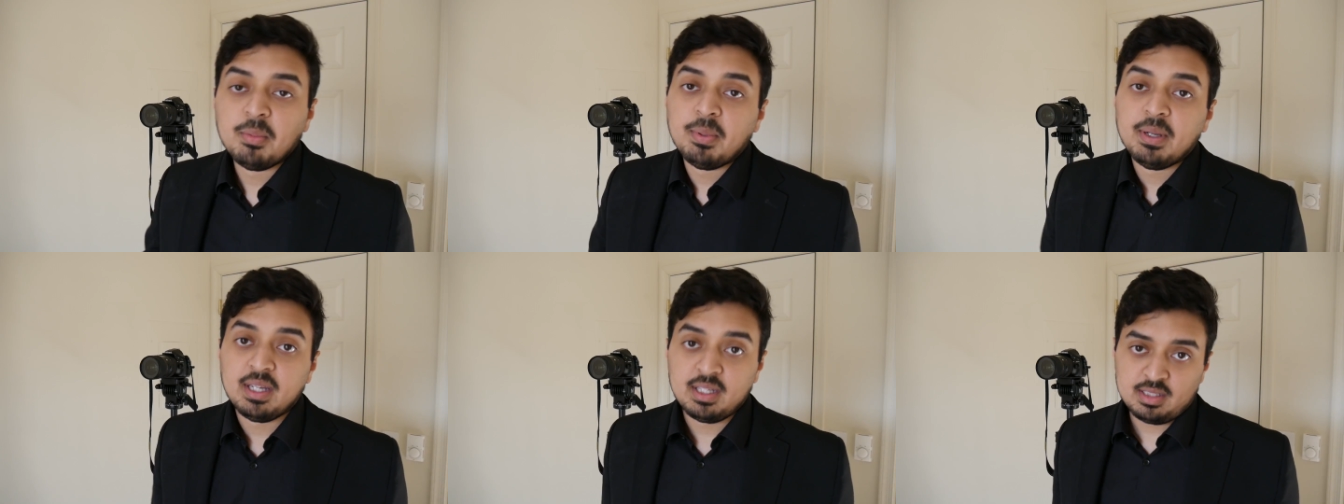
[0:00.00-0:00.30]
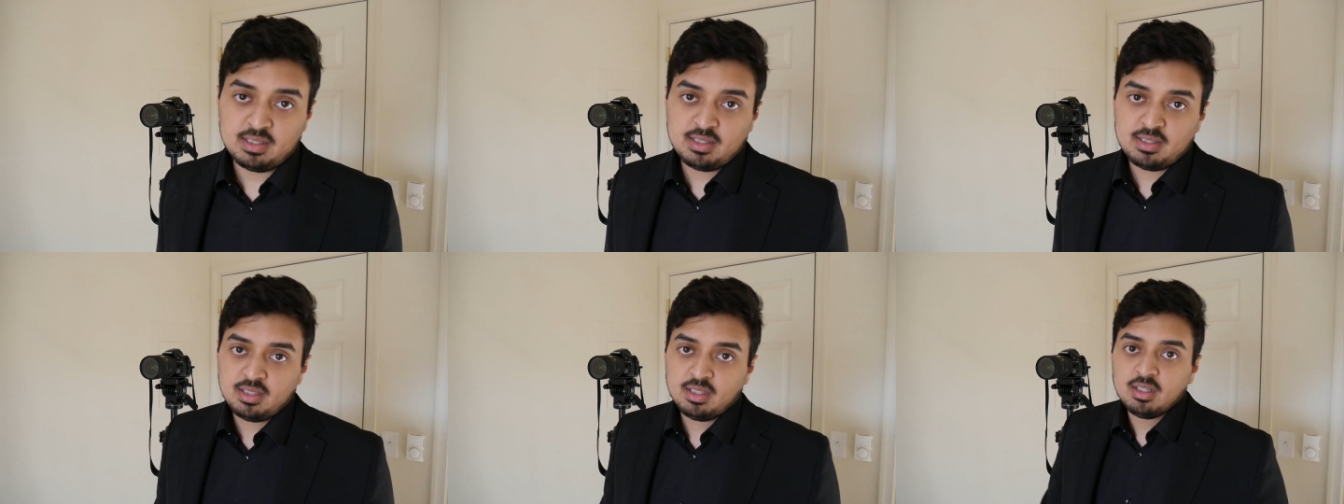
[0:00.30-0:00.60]

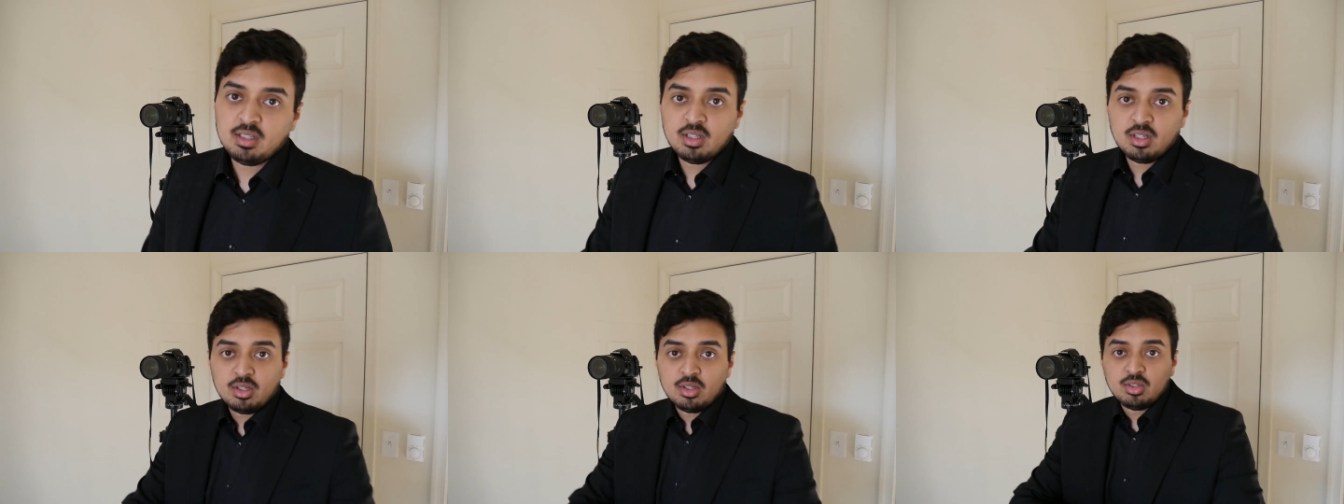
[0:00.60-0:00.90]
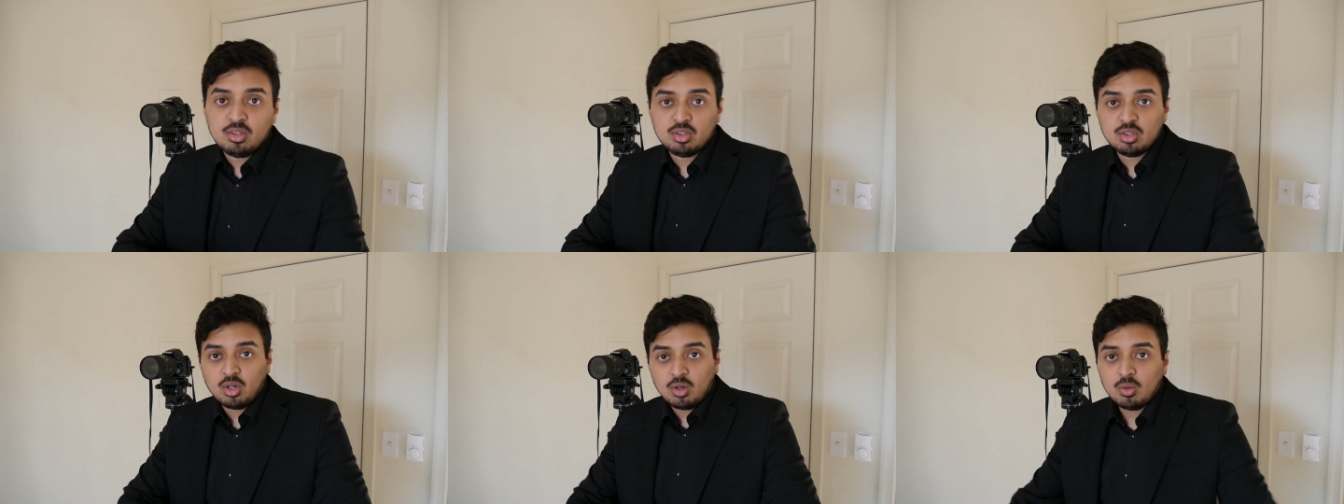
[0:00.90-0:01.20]
pissed.
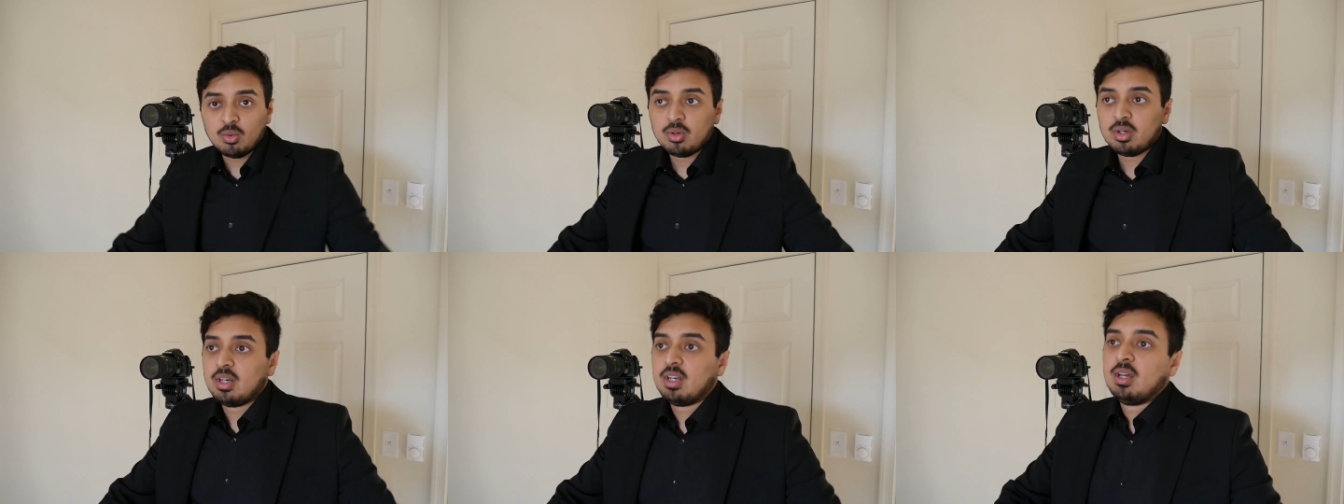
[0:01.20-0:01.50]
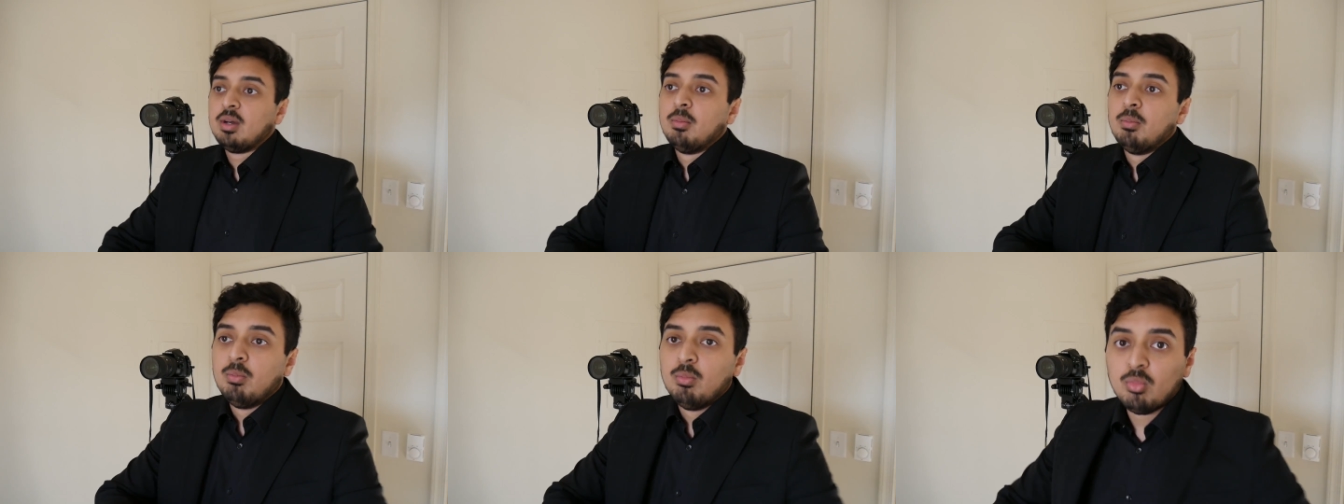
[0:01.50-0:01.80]
Don't
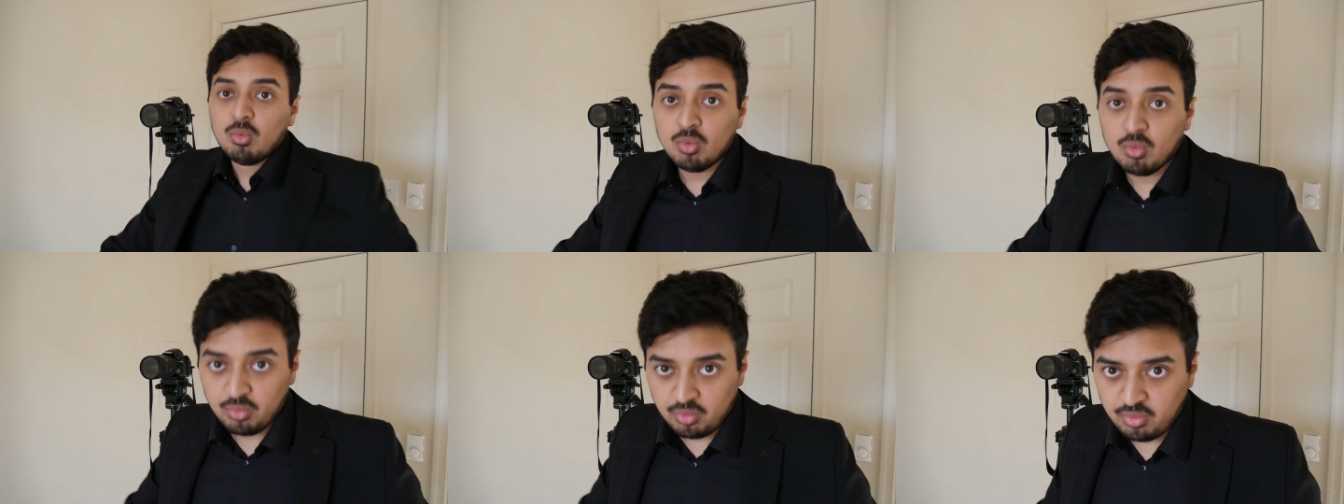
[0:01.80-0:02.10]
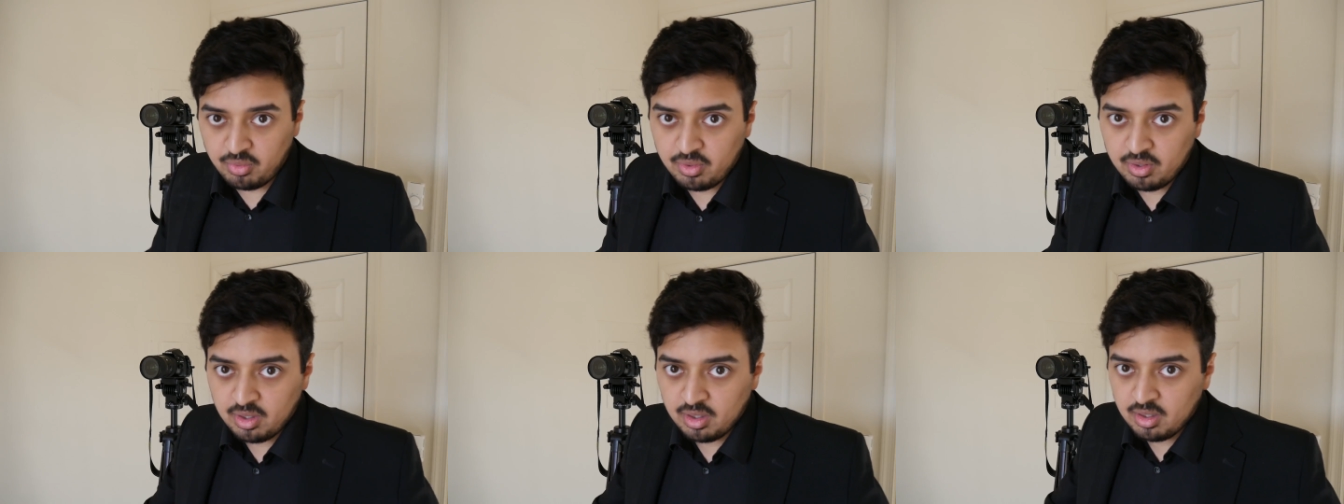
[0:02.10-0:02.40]

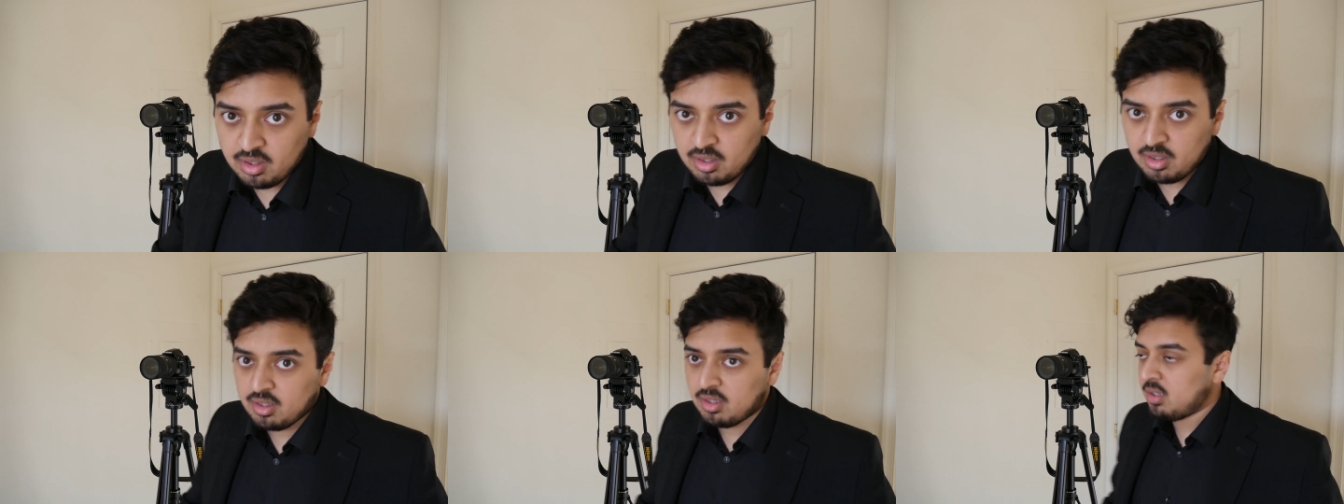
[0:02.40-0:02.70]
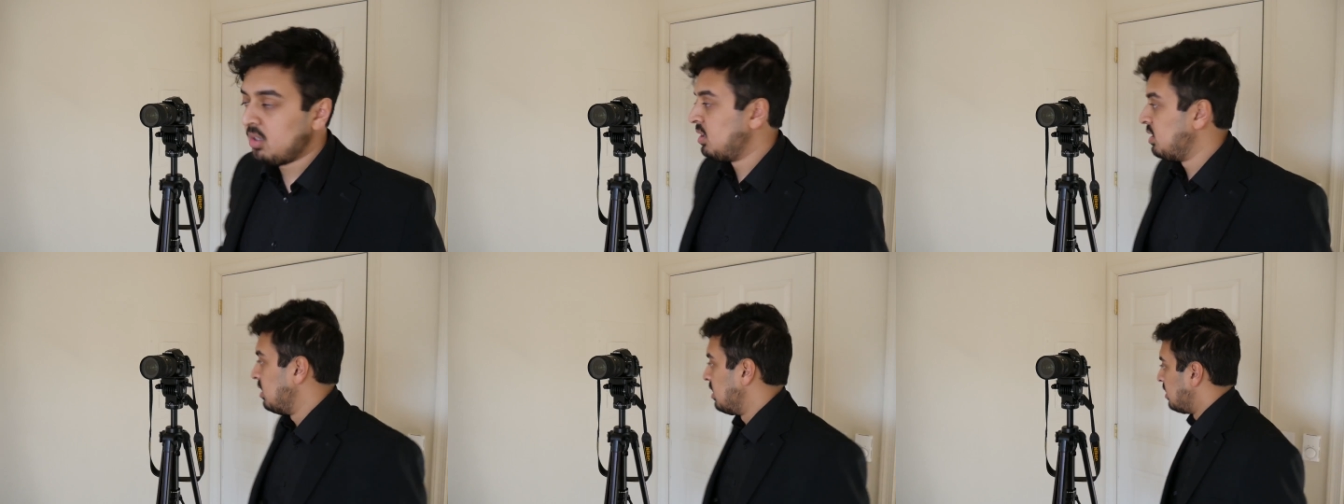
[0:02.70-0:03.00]
move,
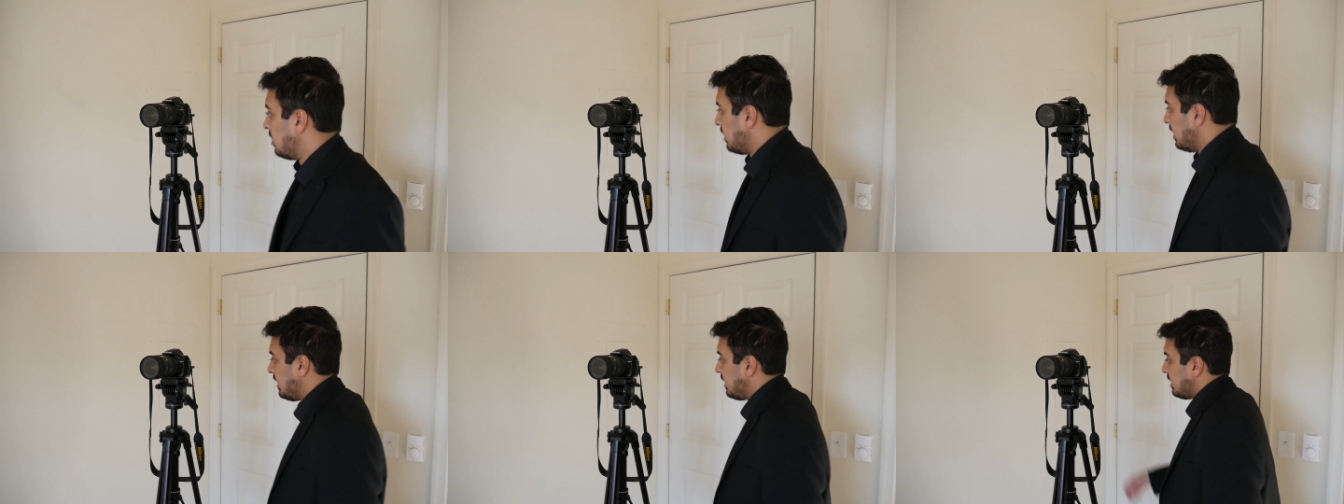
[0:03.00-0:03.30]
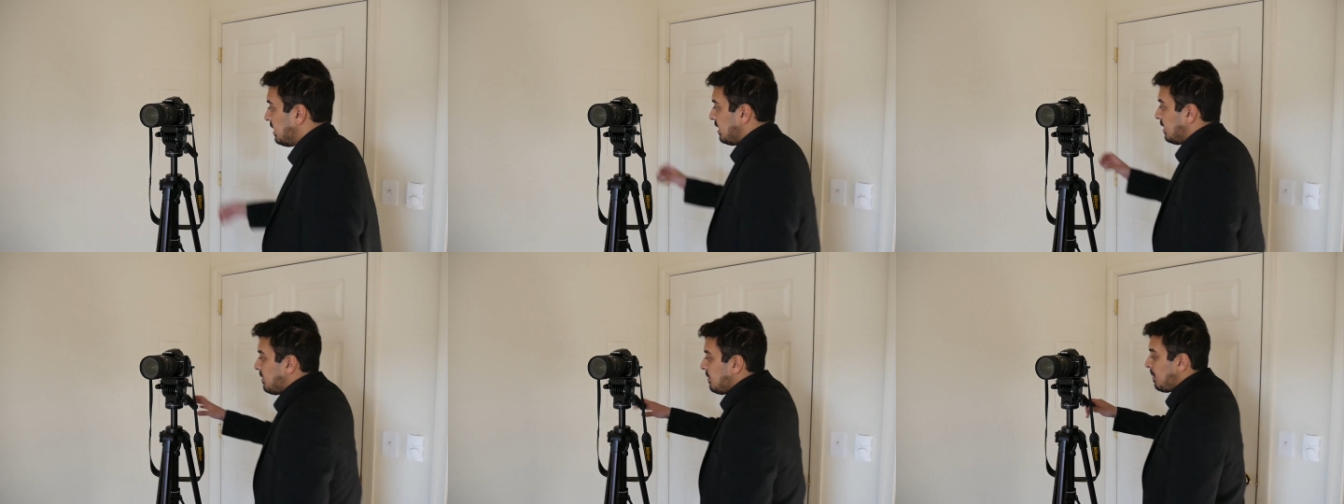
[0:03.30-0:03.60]
all right?